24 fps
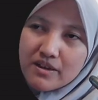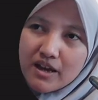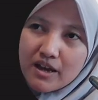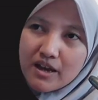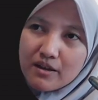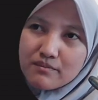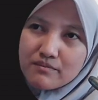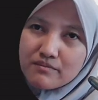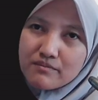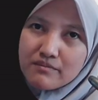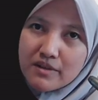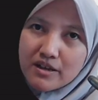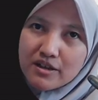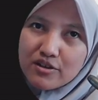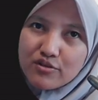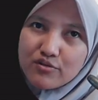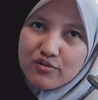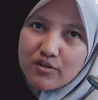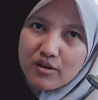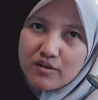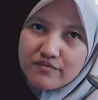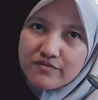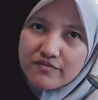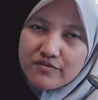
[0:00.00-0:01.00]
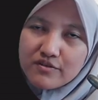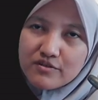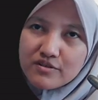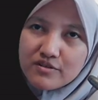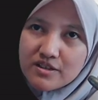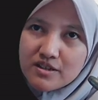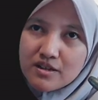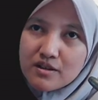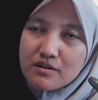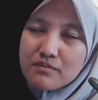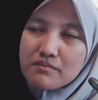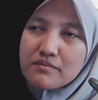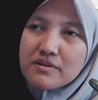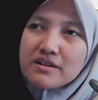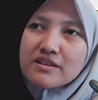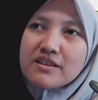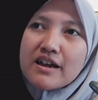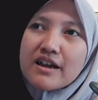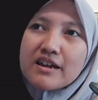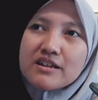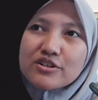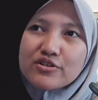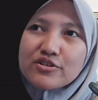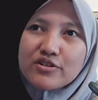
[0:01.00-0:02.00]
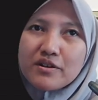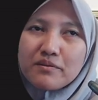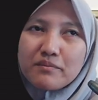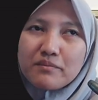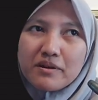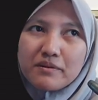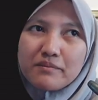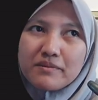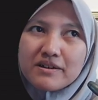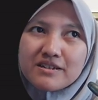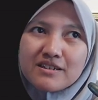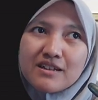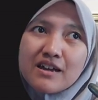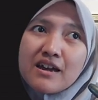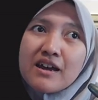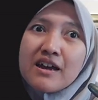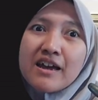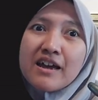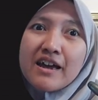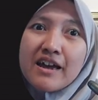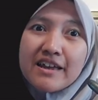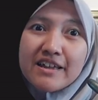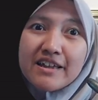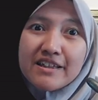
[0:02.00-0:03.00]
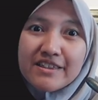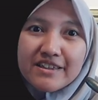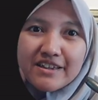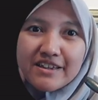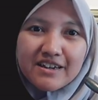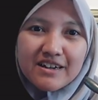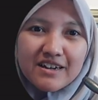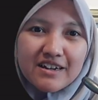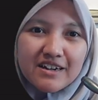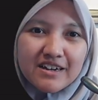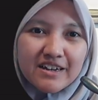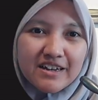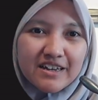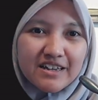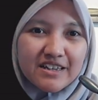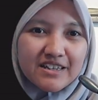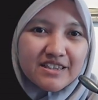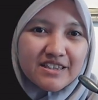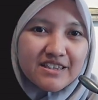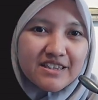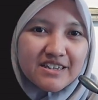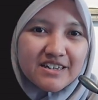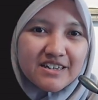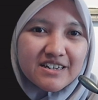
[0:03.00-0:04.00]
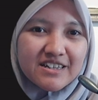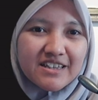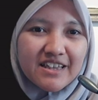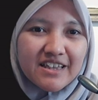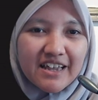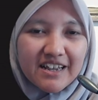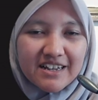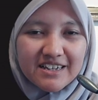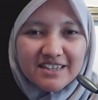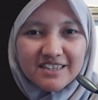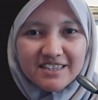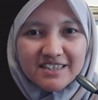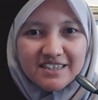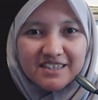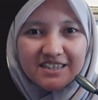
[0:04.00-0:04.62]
make you confused, but I try my best in the next